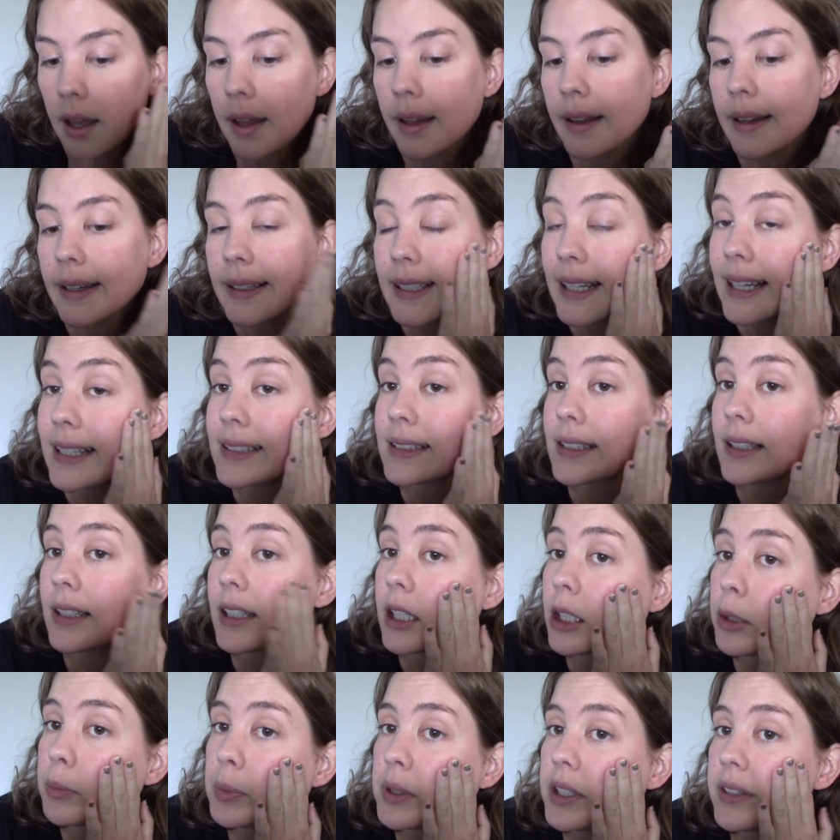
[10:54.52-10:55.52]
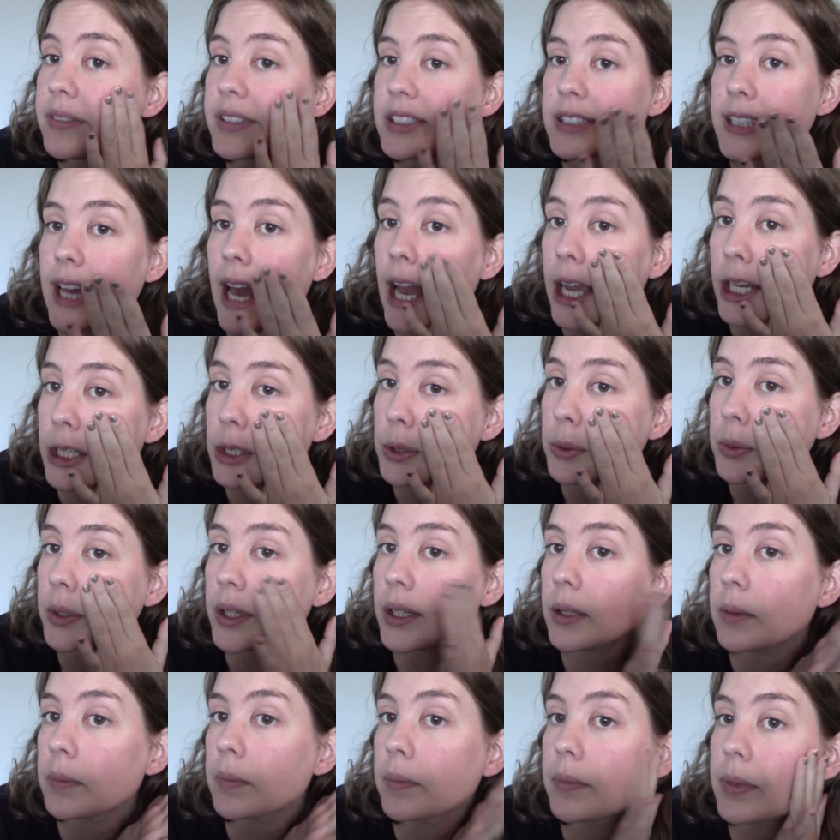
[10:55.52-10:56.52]
It has a little bit of a tack to
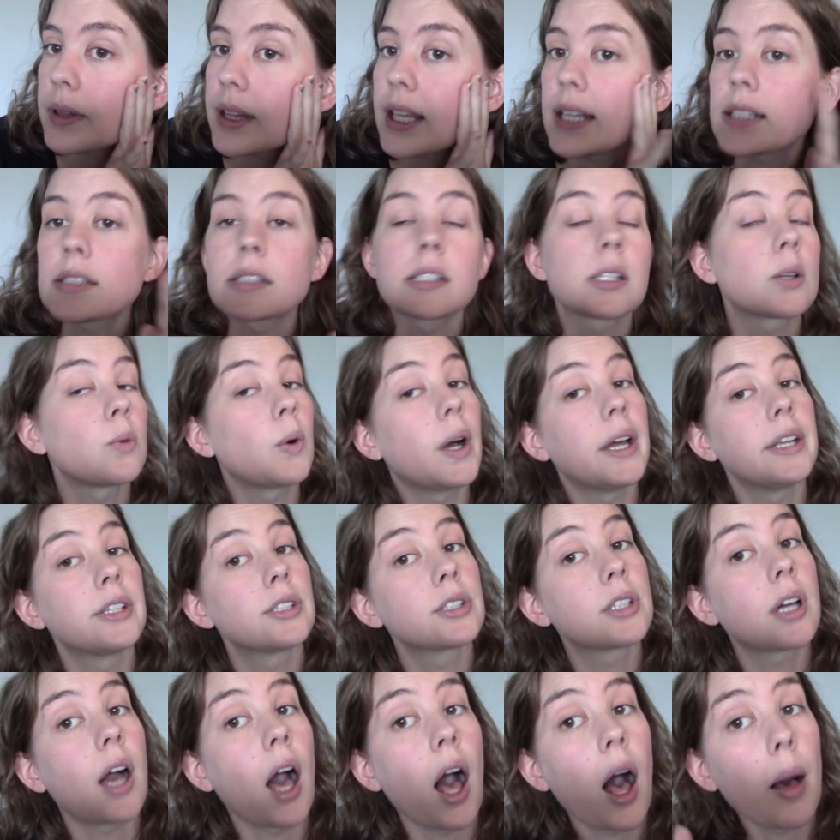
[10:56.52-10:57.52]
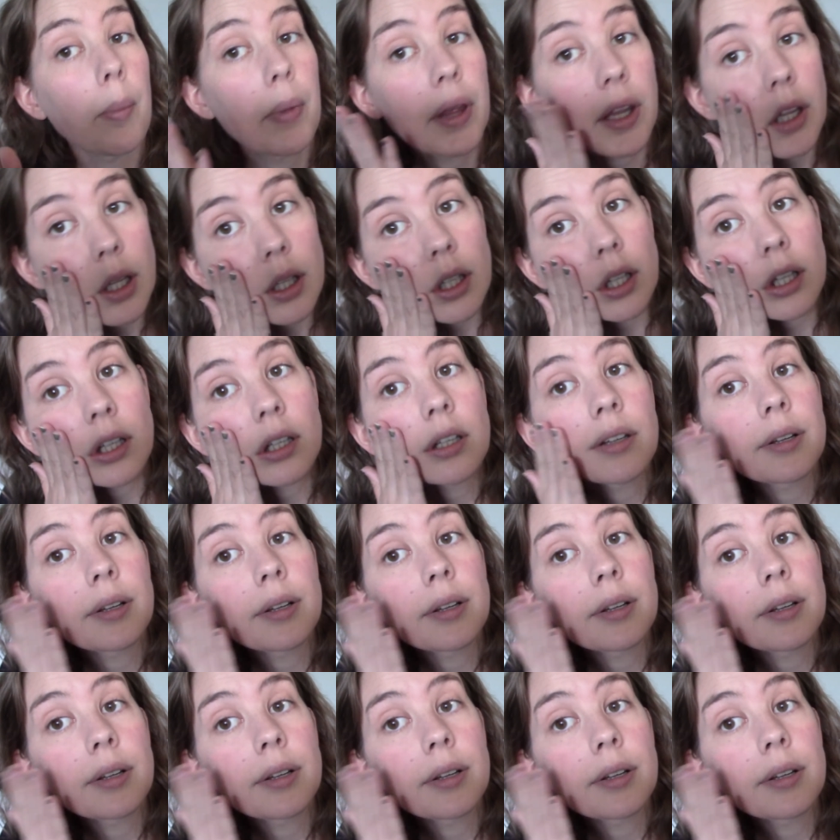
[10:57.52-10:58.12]
it, but that's quite common.